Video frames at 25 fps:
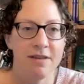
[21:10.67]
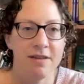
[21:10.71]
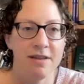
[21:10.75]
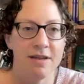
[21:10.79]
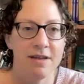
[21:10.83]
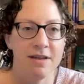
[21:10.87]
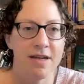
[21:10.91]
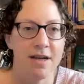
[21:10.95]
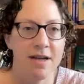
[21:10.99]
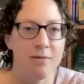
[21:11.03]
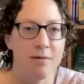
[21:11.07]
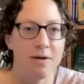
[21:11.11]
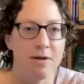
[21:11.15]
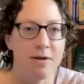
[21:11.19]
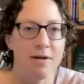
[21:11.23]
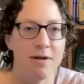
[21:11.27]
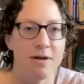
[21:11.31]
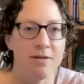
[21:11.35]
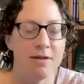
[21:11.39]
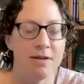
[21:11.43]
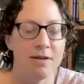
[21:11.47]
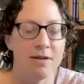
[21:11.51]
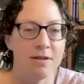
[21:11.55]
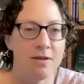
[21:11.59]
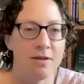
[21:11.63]
the
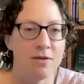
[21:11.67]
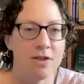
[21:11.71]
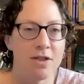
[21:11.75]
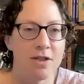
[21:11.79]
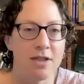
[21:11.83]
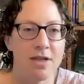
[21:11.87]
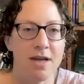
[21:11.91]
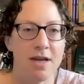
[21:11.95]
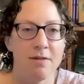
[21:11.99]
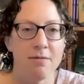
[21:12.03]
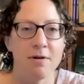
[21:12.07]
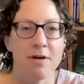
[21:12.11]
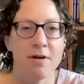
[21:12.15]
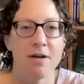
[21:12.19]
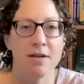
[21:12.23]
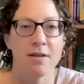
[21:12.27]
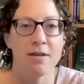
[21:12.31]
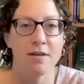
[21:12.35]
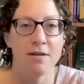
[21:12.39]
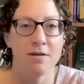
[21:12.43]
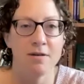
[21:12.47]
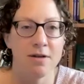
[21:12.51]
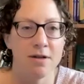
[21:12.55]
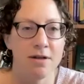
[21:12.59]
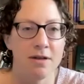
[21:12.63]
network, this coaching network,
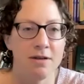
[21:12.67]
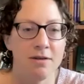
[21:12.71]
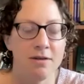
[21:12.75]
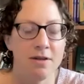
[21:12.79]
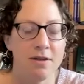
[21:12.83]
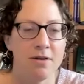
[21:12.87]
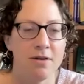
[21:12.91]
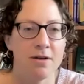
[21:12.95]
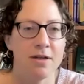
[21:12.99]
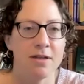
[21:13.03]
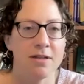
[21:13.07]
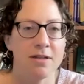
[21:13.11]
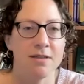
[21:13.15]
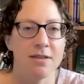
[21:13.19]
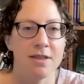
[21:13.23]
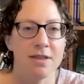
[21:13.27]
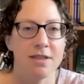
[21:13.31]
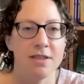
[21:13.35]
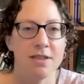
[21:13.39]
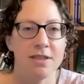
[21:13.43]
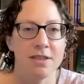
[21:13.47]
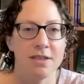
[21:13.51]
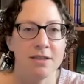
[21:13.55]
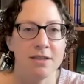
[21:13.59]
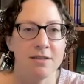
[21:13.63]
the
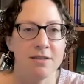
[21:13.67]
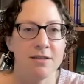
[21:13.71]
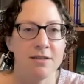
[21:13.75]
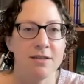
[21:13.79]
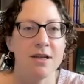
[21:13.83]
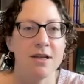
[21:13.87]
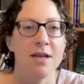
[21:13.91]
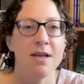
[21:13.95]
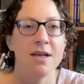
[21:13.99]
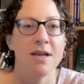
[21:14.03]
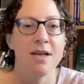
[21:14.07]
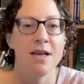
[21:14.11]
organization,